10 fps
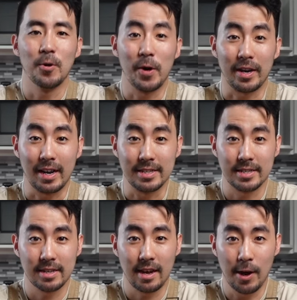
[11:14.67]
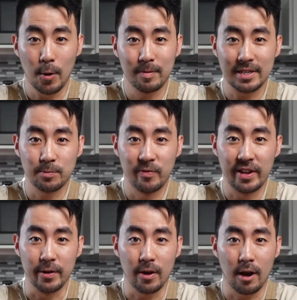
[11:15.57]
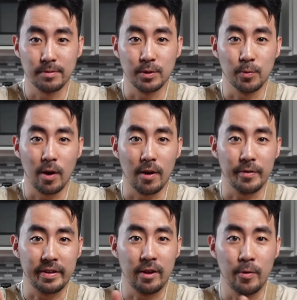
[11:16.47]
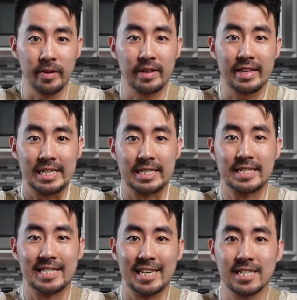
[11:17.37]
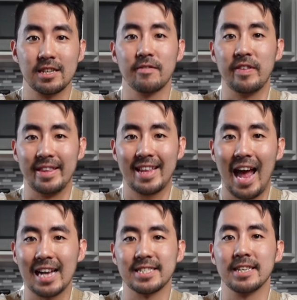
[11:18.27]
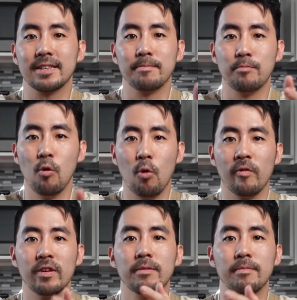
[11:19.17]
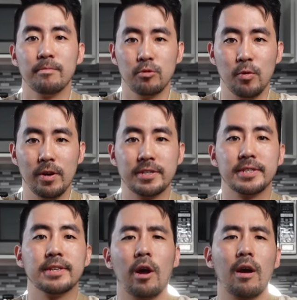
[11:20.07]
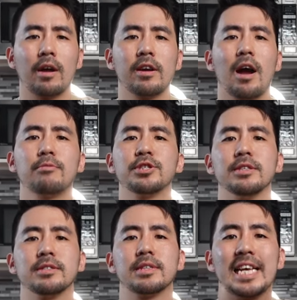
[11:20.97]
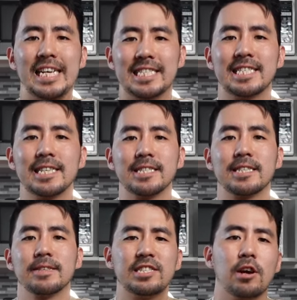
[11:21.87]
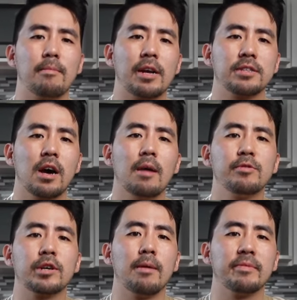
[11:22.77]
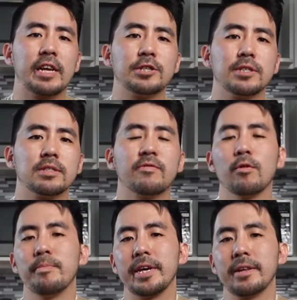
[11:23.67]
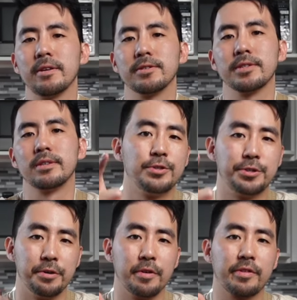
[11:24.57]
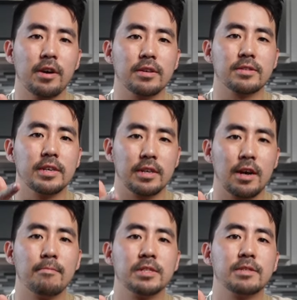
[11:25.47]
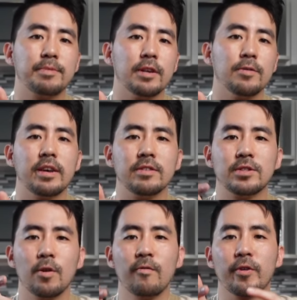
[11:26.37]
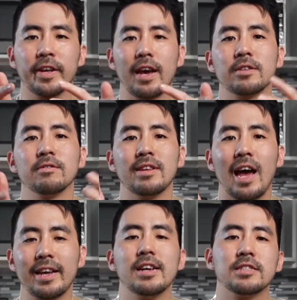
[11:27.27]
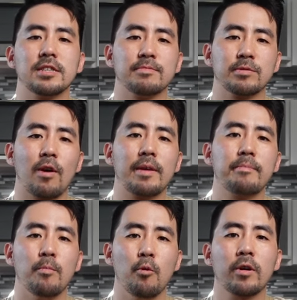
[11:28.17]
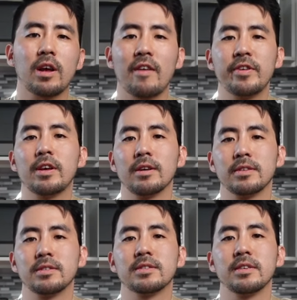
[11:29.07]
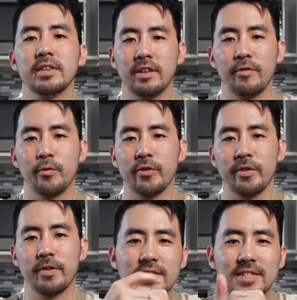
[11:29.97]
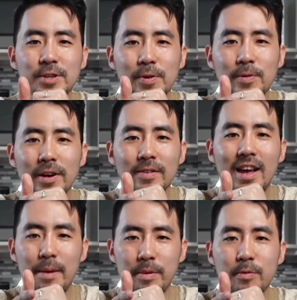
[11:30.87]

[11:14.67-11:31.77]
Alright guys, I hope this video helps you well in knowing these 6 fantastic pour brewers. While other options exist, these are my top recommendations for beginners. Share your thoughts in the comments below and don't forget to like and subscribe for more coffee contents in the future. See you around. Happy